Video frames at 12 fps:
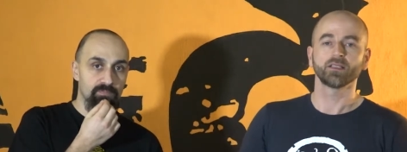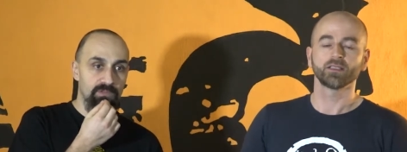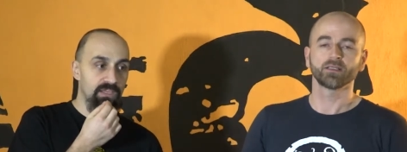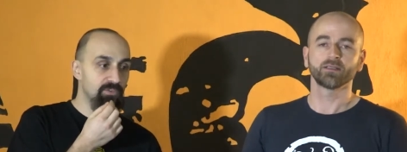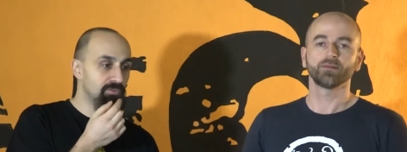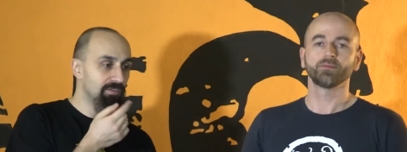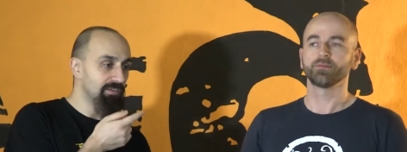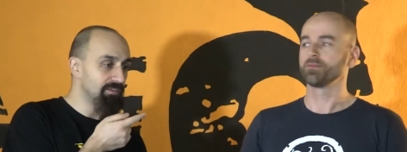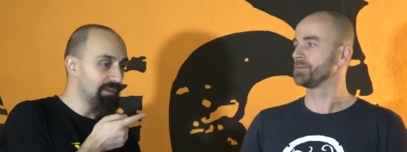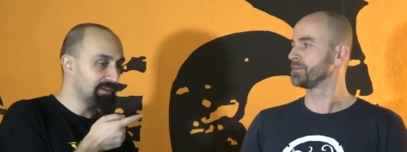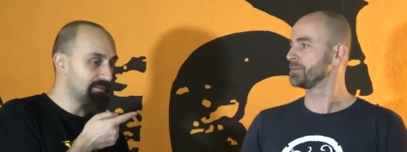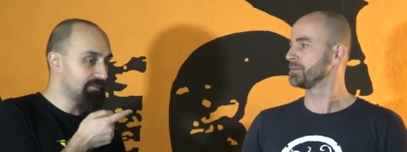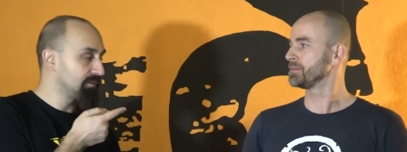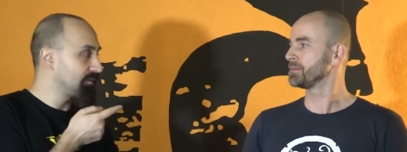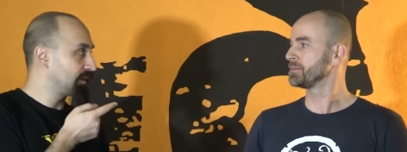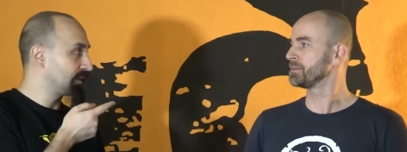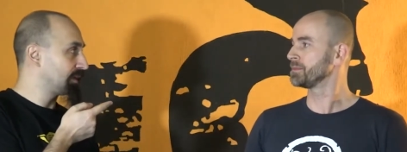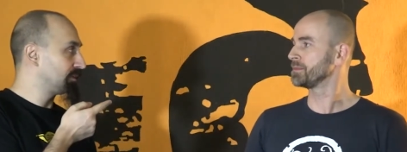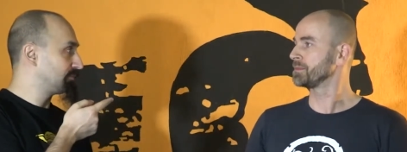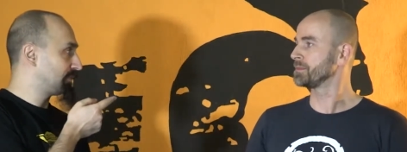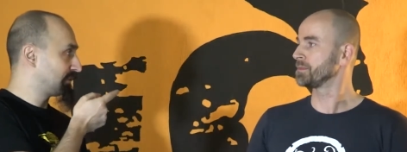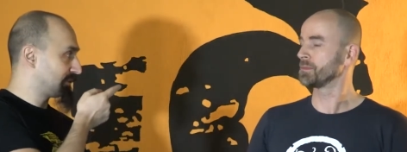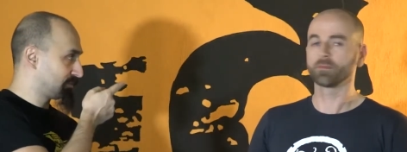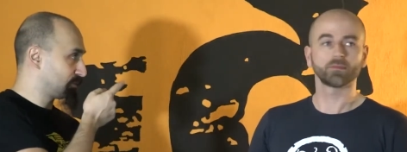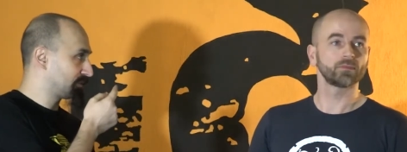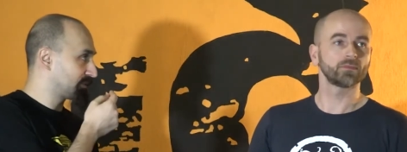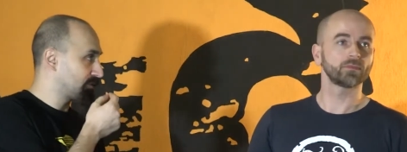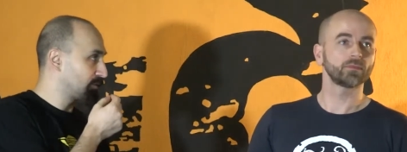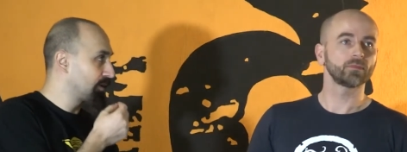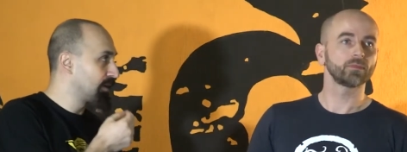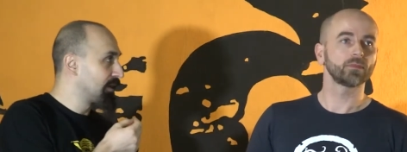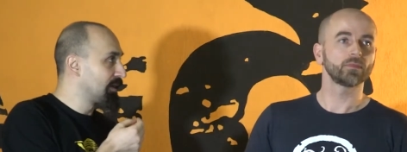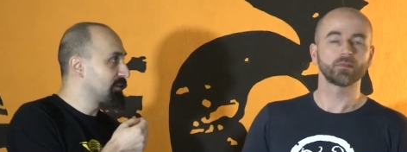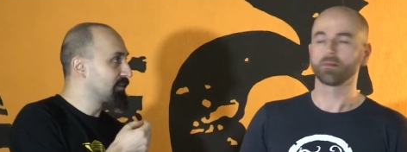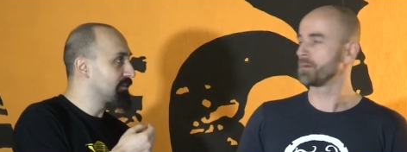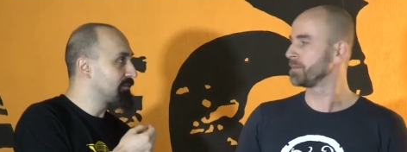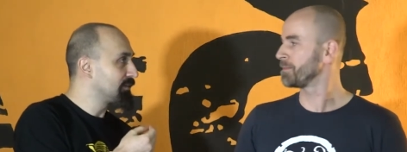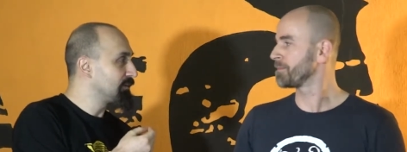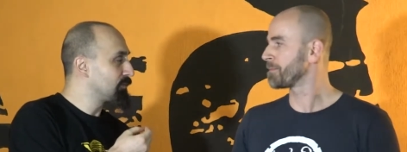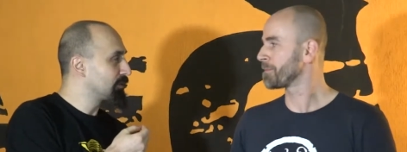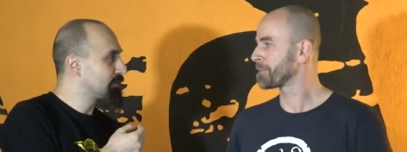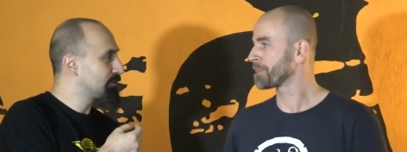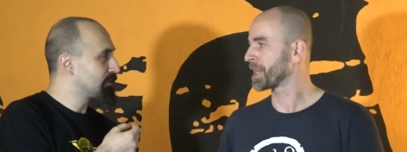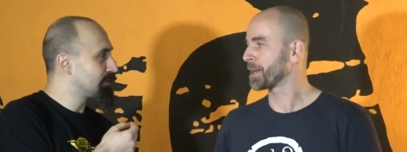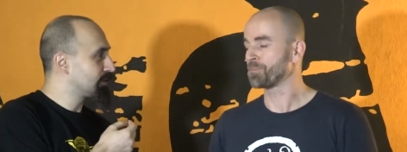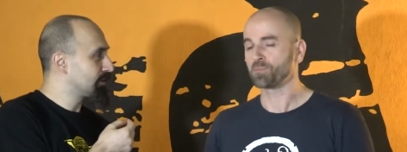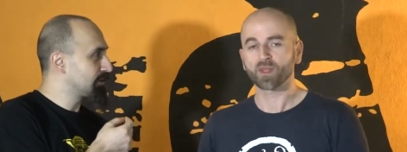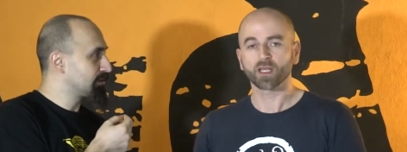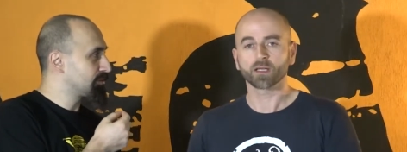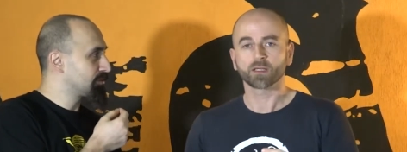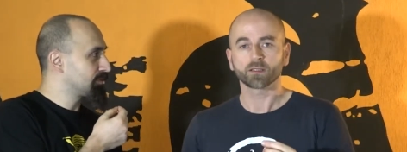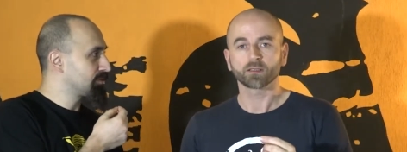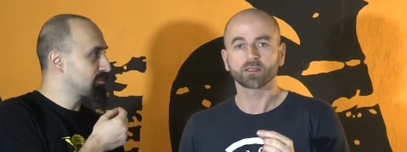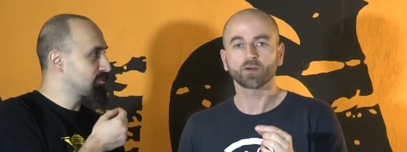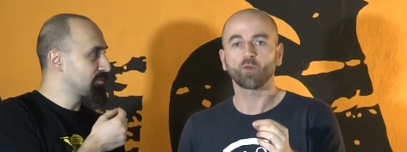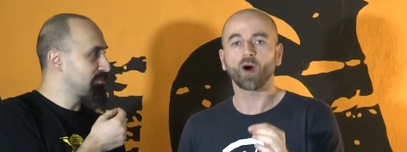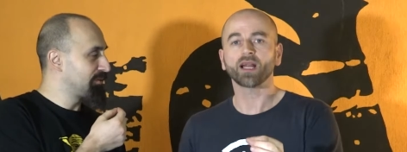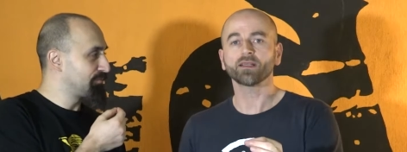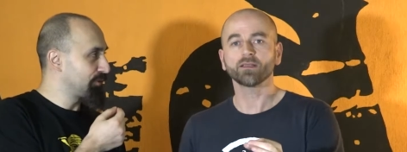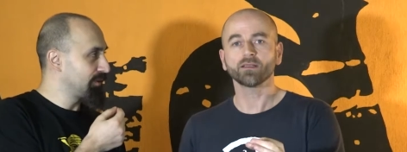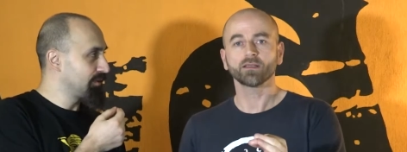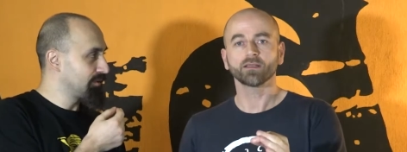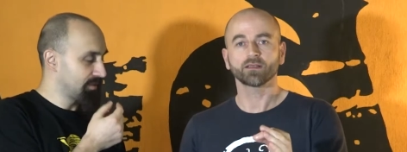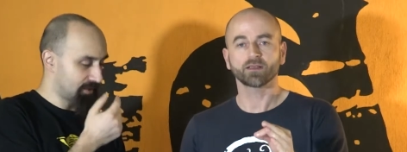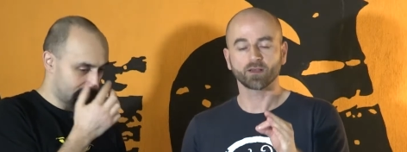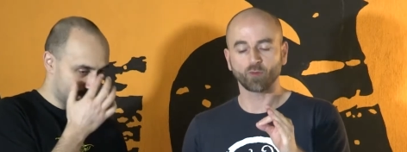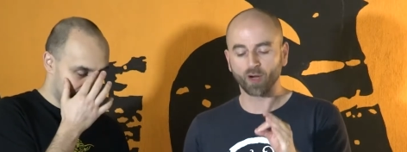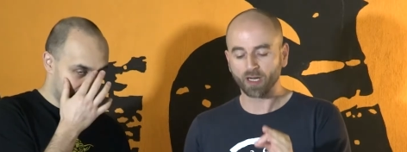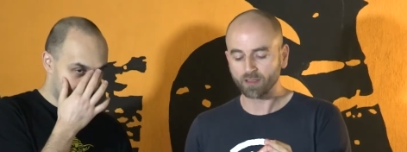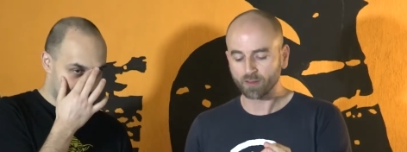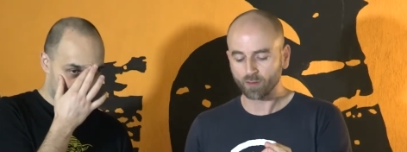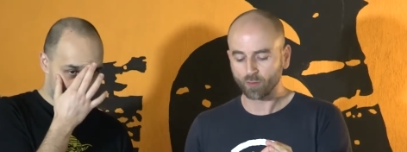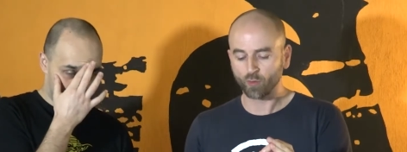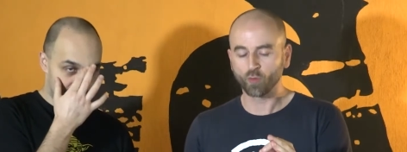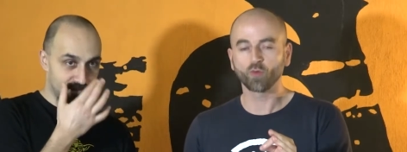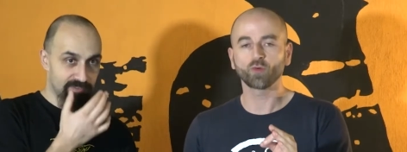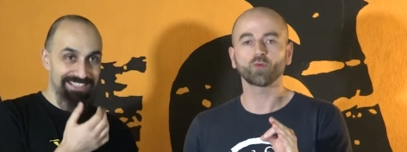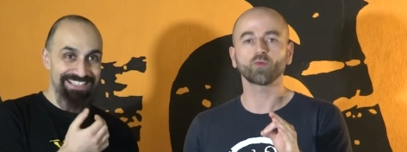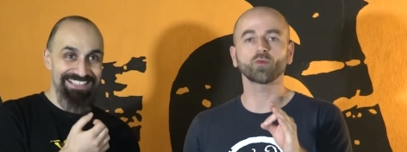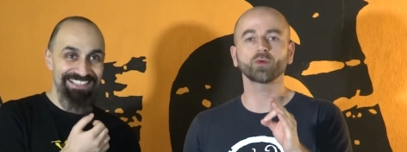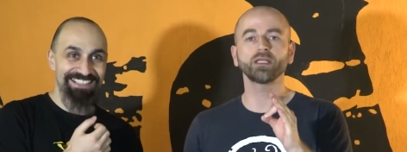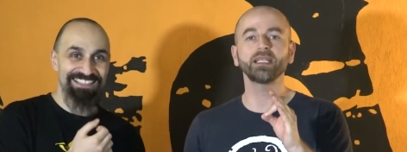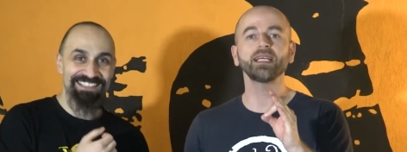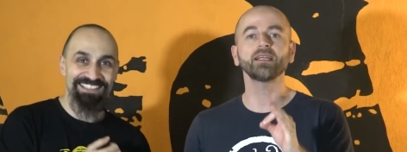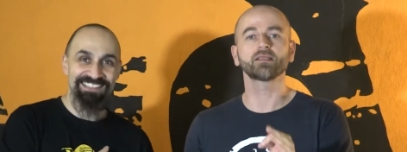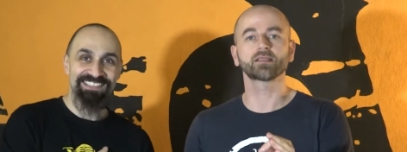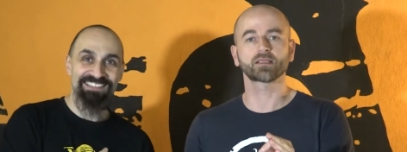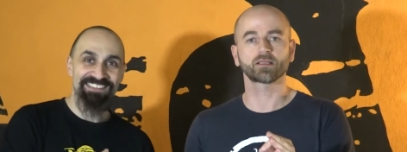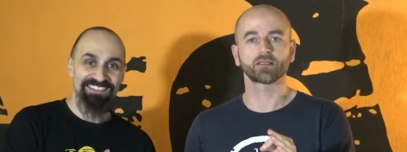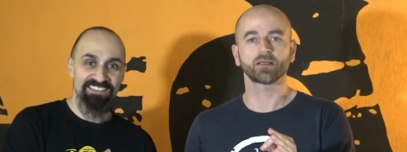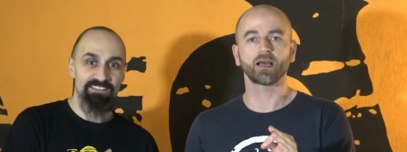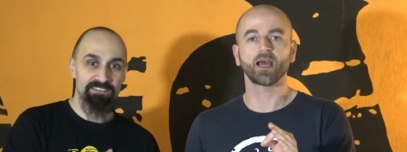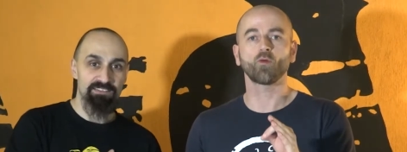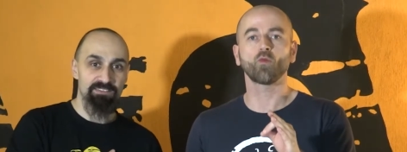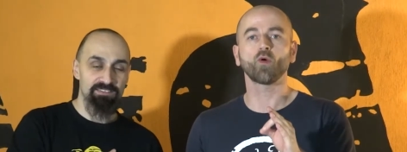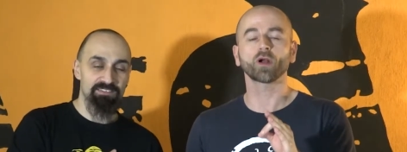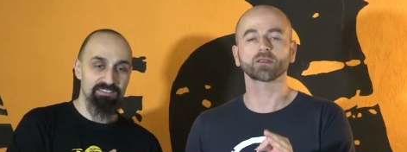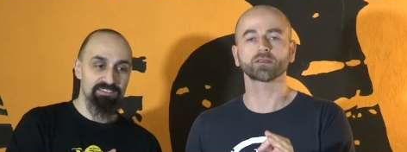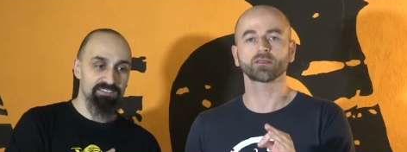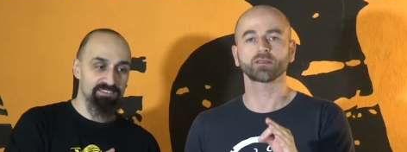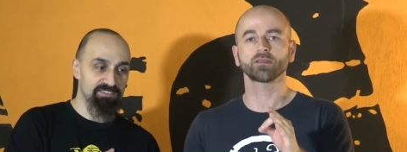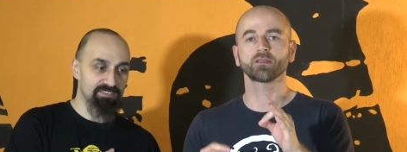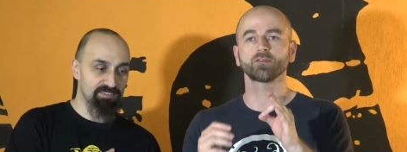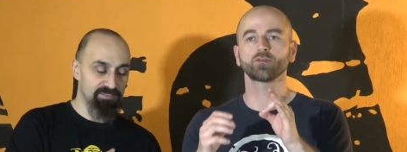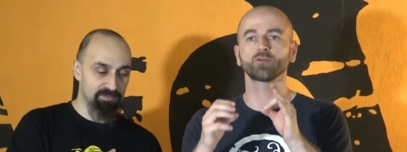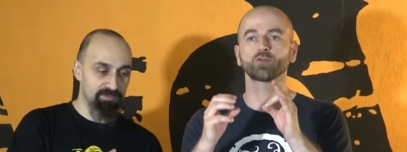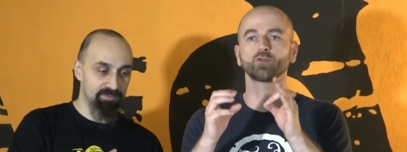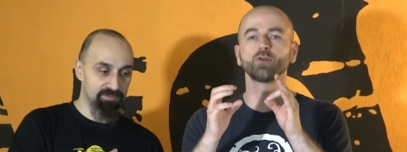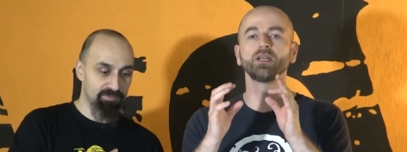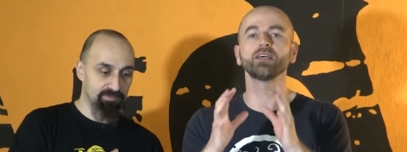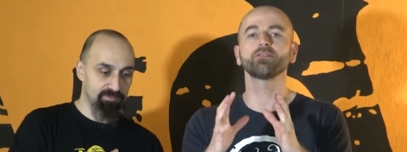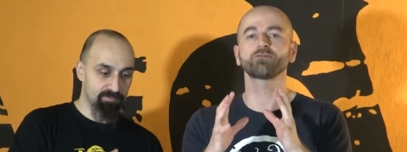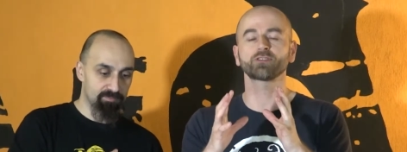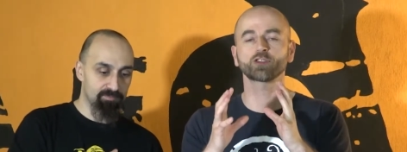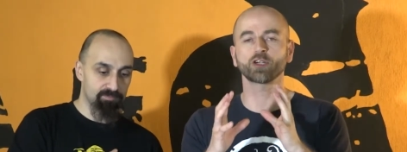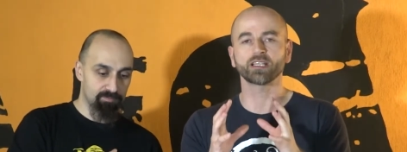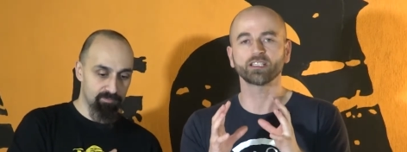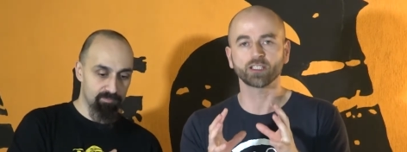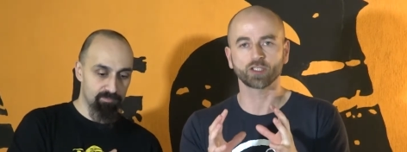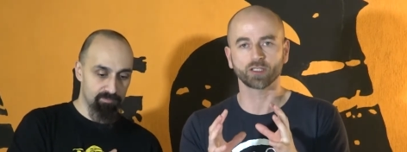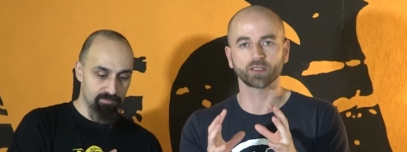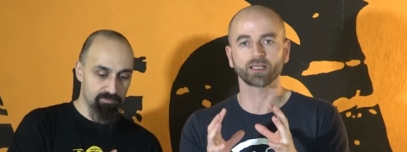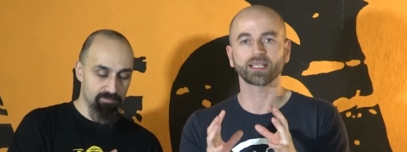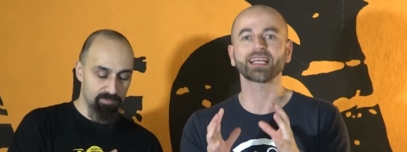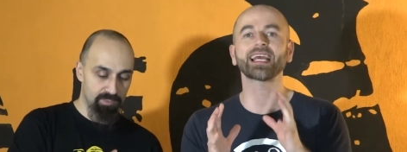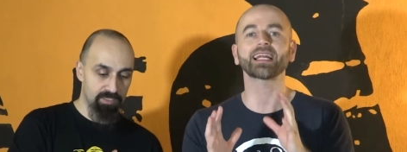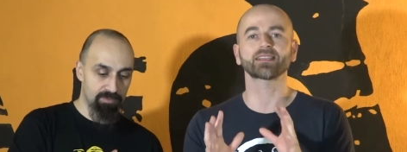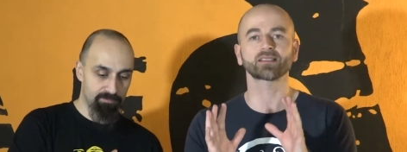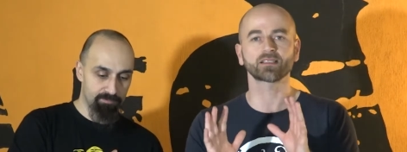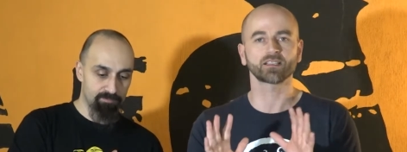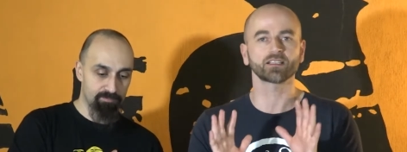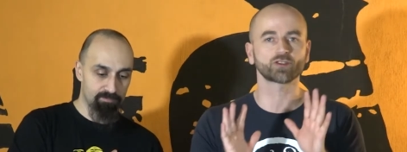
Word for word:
Speaker 1: Can you say the last thing again? But it was the door. The thing what uh, the one yeah. the
Speaker 2: one who needs and wants to live tradition gets yeah. the